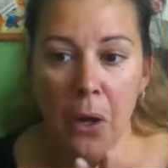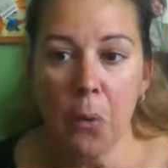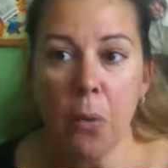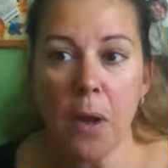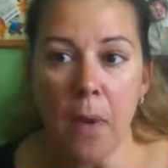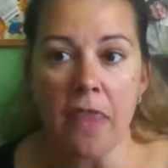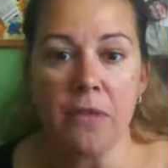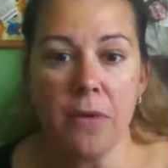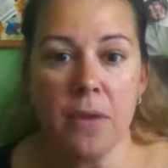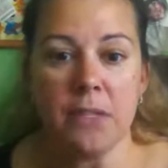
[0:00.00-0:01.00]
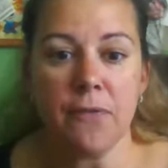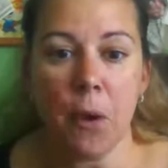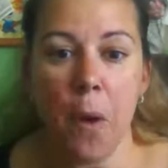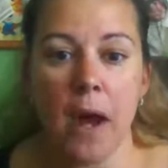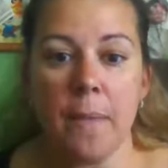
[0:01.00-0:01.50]
we went through these
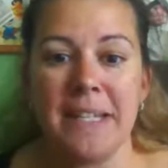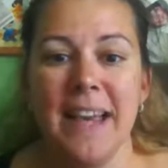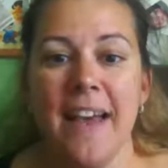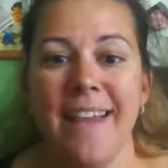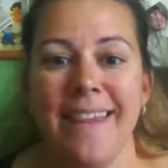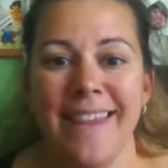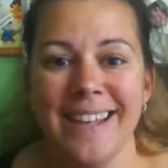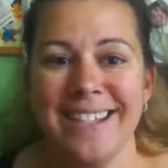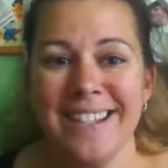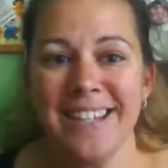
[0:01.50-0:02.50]
requirements. This